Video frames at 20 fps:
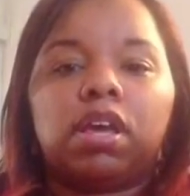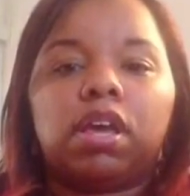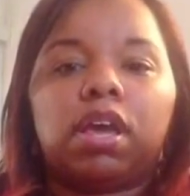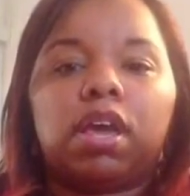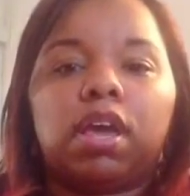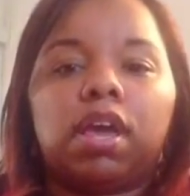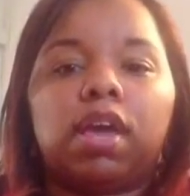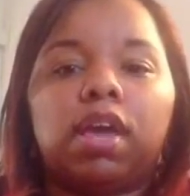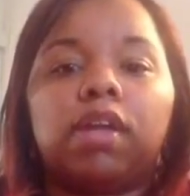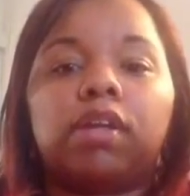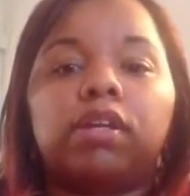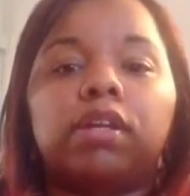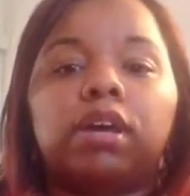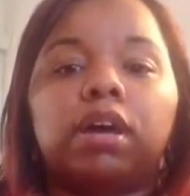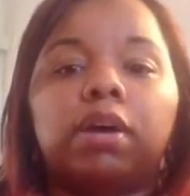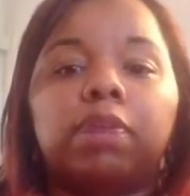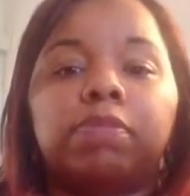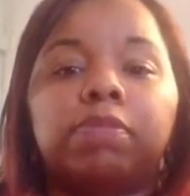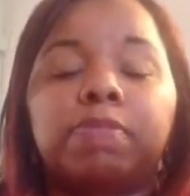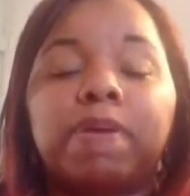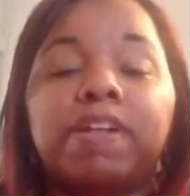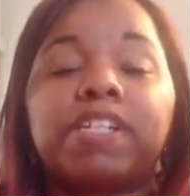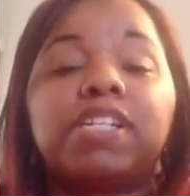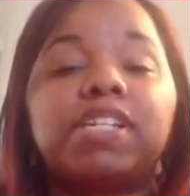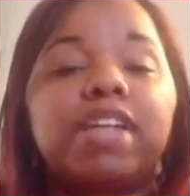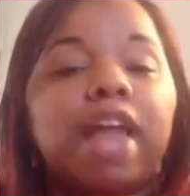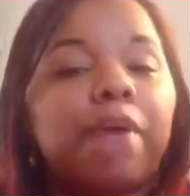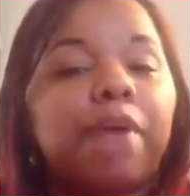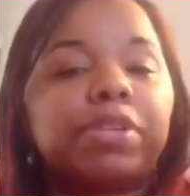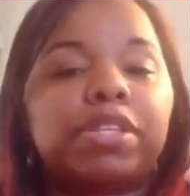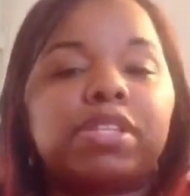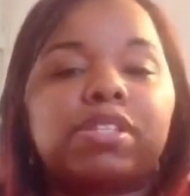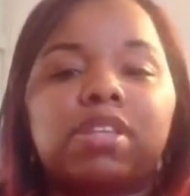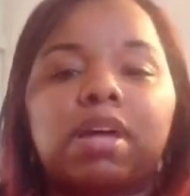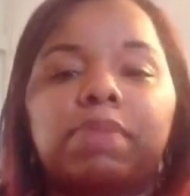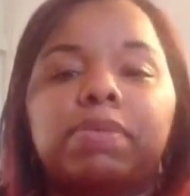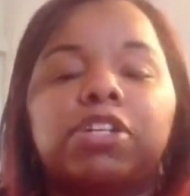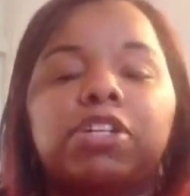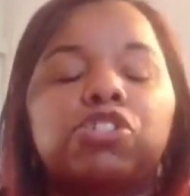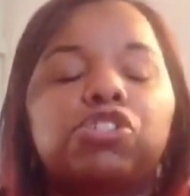And especially now at the
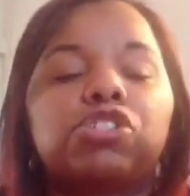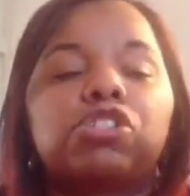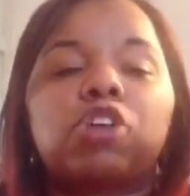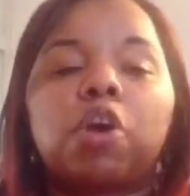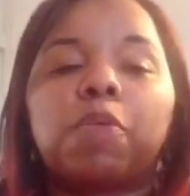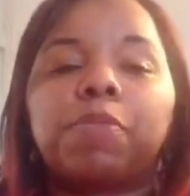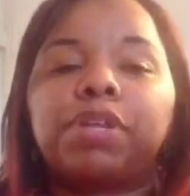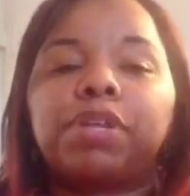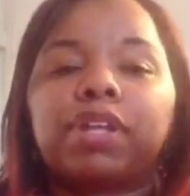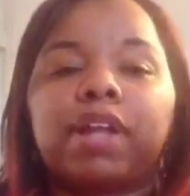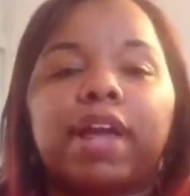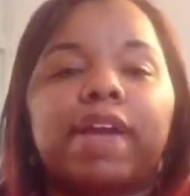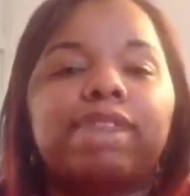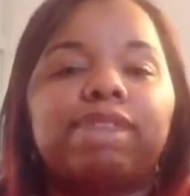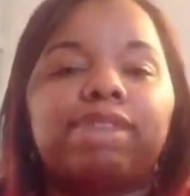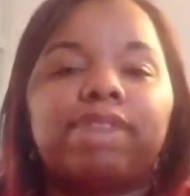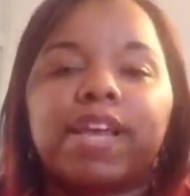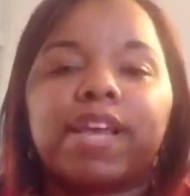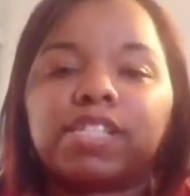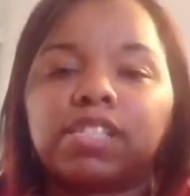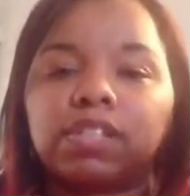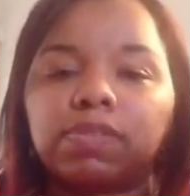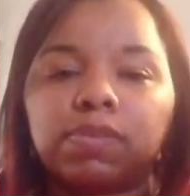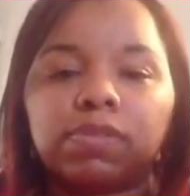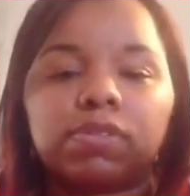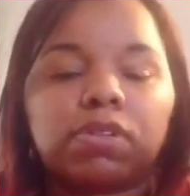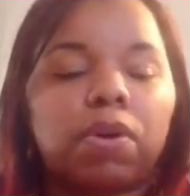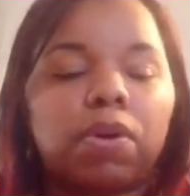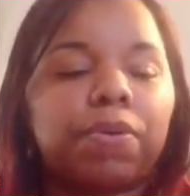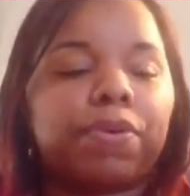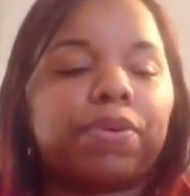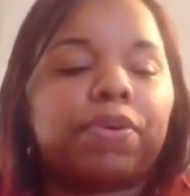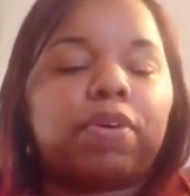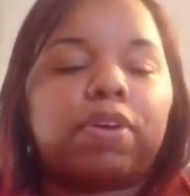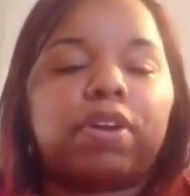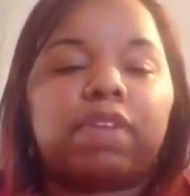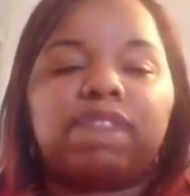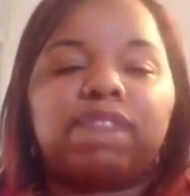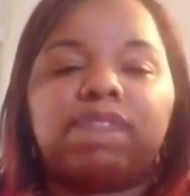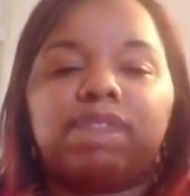summer, there's so many like festivals going
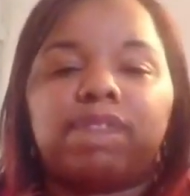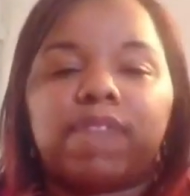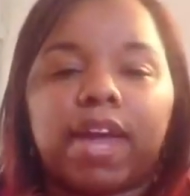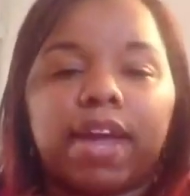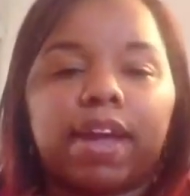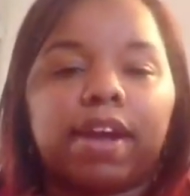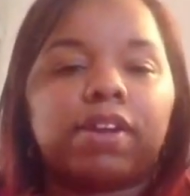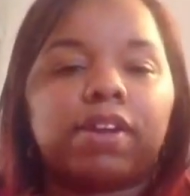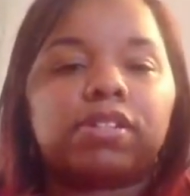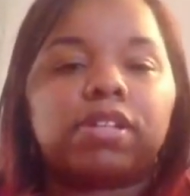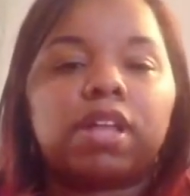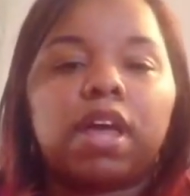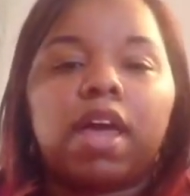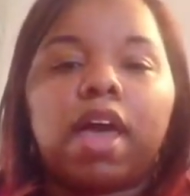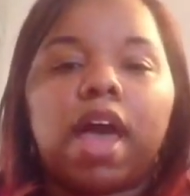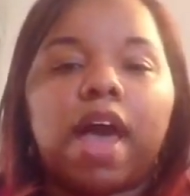on and fairs.